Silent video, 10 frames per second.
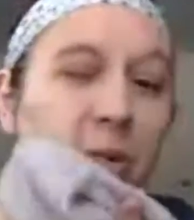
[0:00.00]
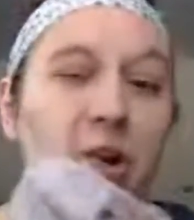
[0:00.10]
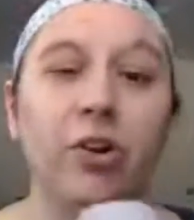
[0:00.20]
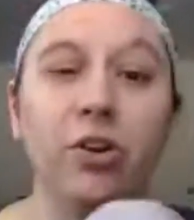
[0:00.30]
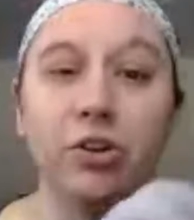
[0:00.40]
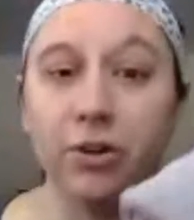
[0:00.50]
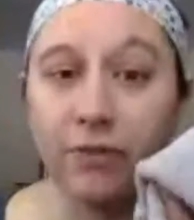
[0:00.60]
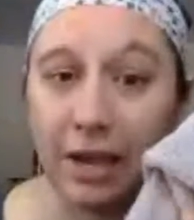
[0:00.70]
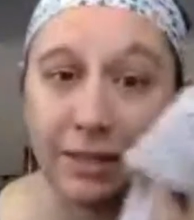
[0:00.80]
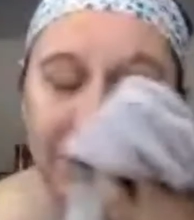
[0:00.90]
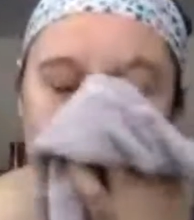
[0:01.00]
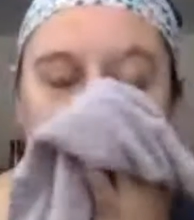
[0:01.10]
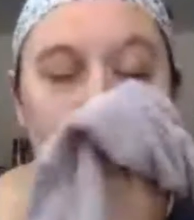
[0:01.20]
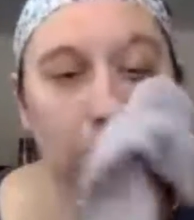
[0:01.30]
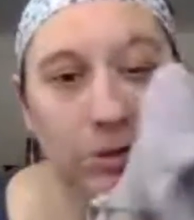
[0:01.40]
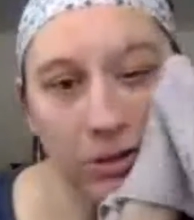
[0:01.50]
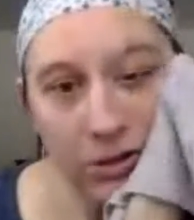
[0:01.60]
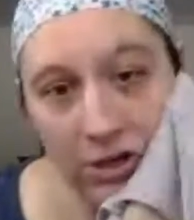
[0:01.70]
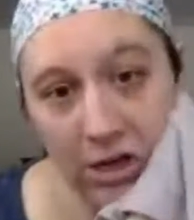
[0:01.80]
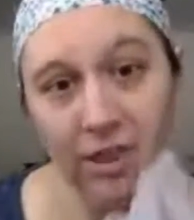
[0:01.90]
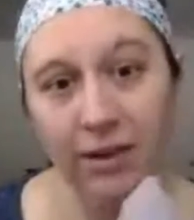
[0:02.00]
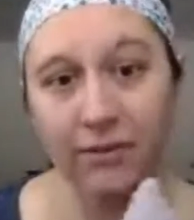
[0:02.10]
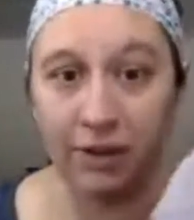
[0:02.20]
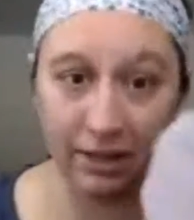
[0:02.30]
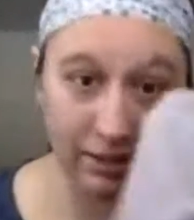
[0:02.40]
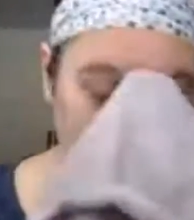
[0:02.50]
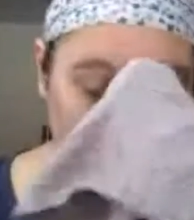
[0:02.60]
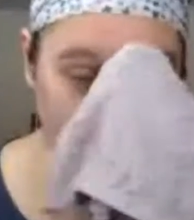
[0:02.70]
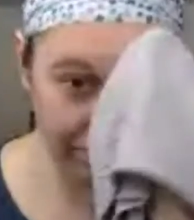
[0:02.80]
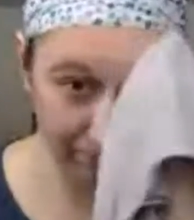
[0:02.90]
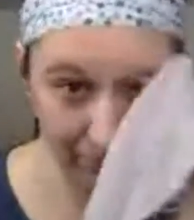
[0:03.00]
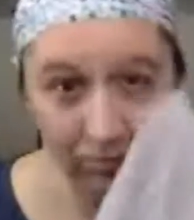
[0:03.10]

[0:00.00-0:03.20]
water on your face. Nothing fancy,